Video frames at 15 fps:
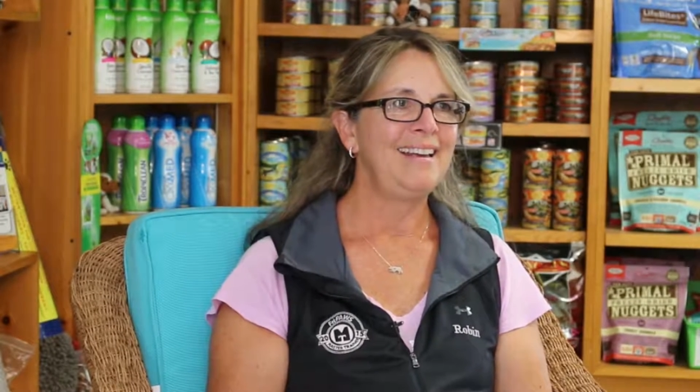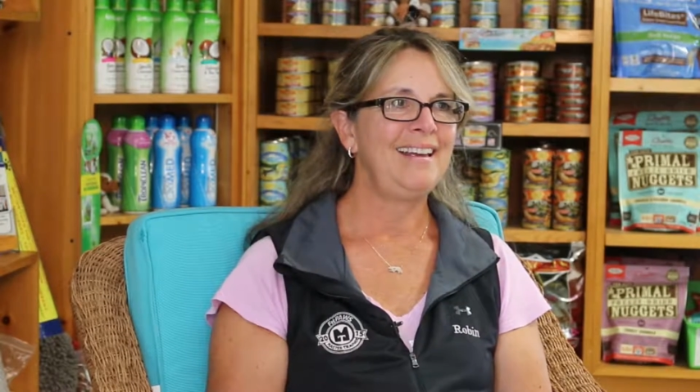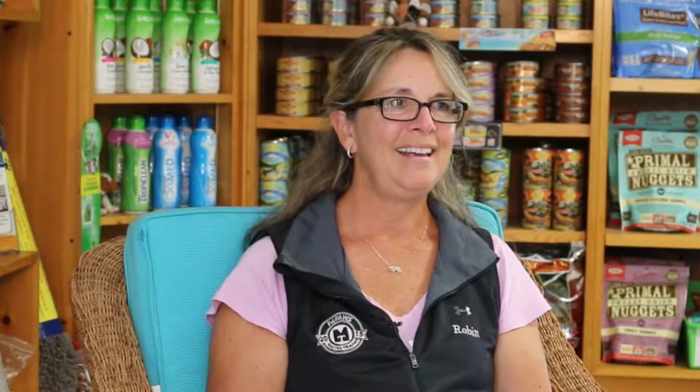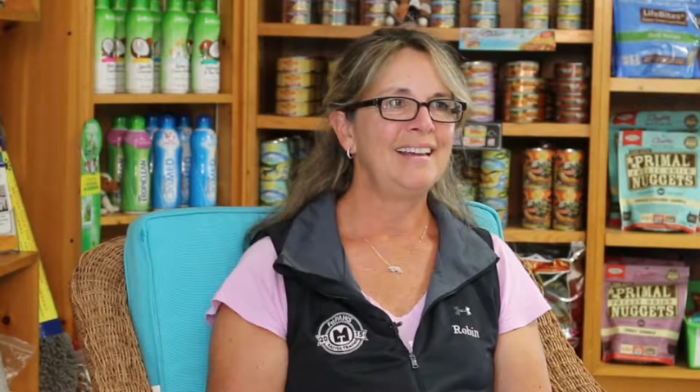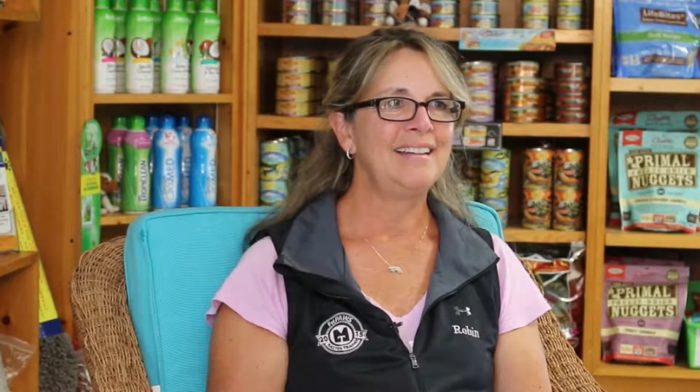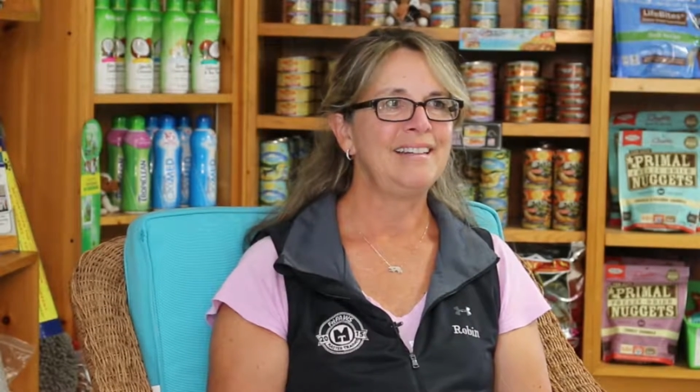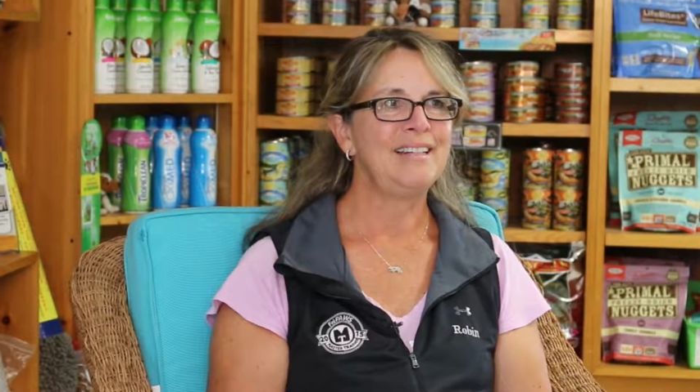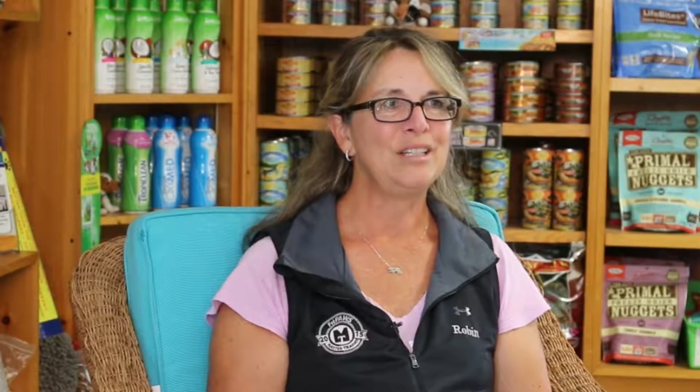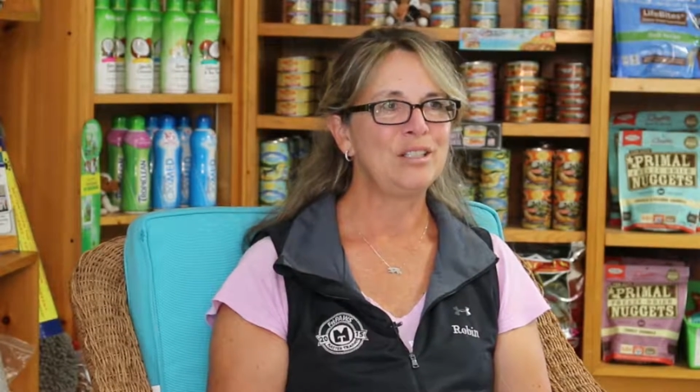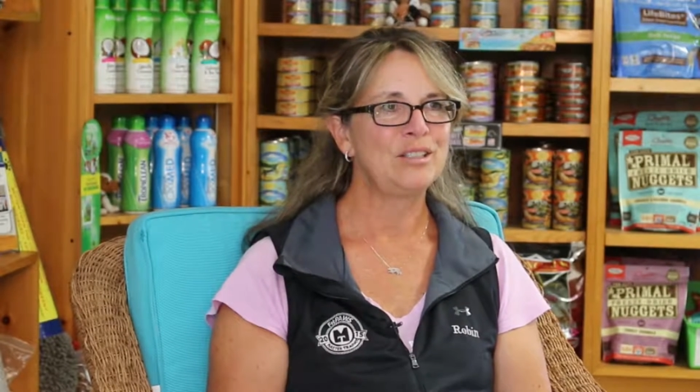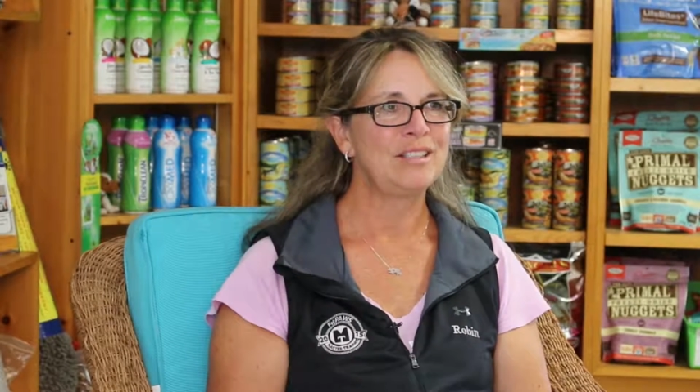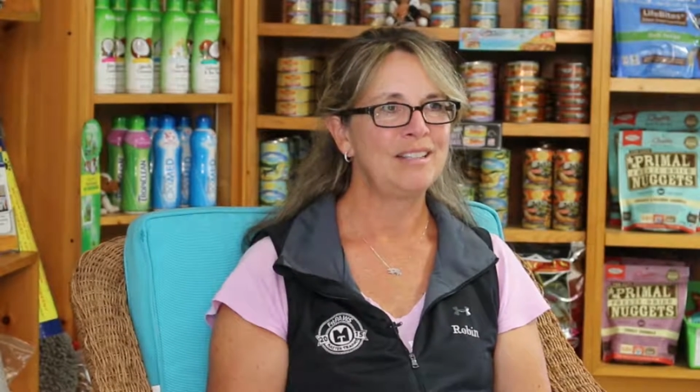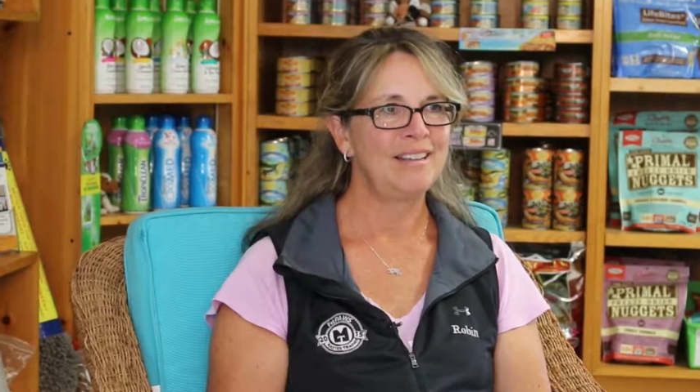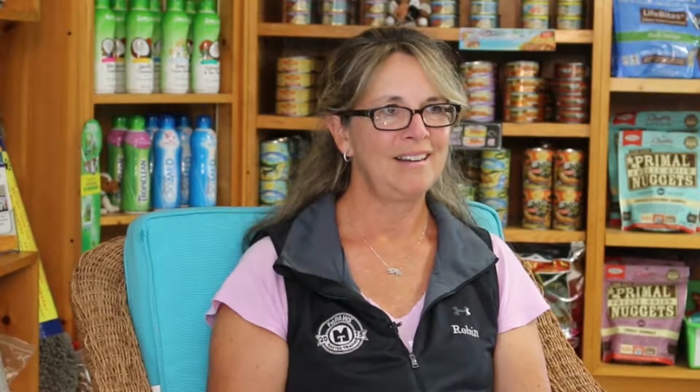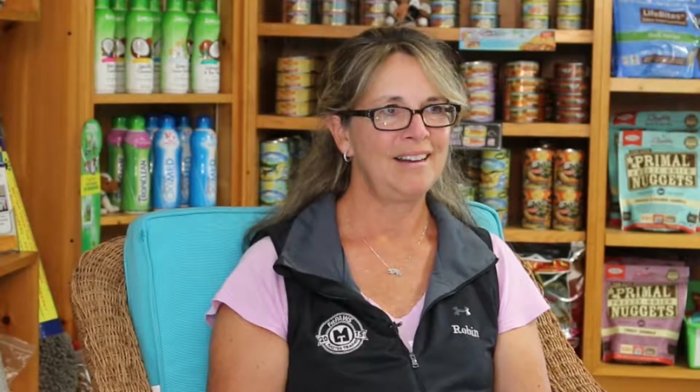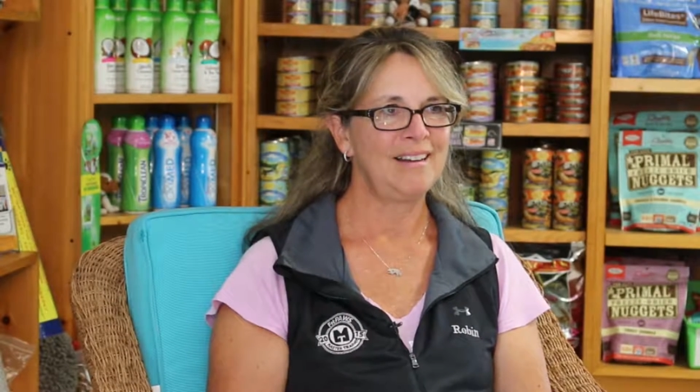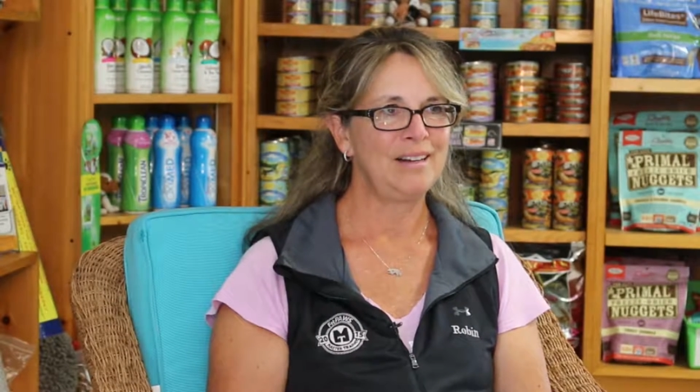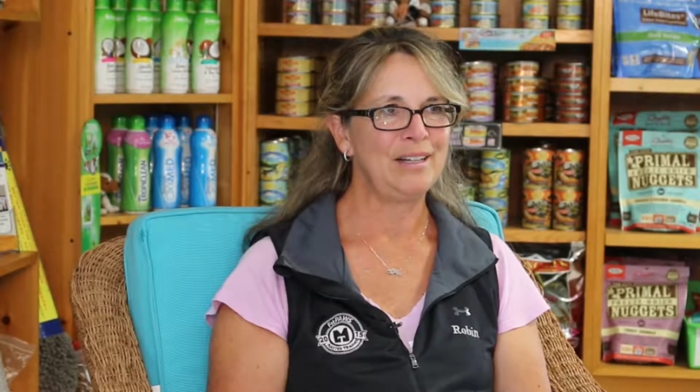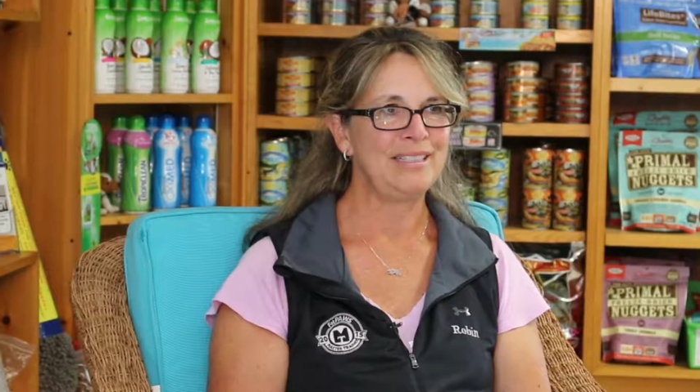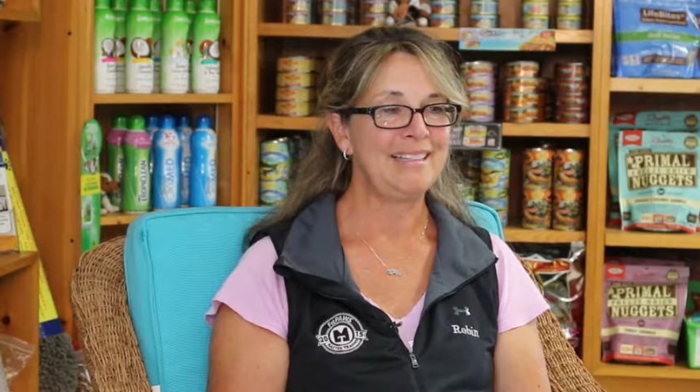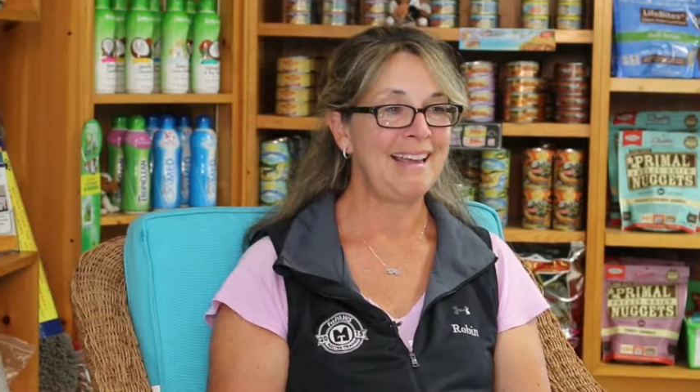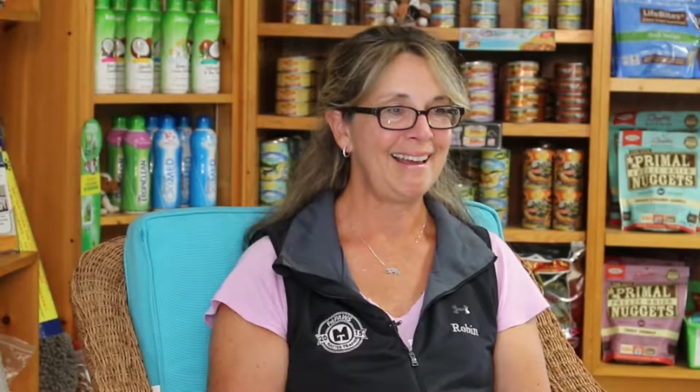and his uh,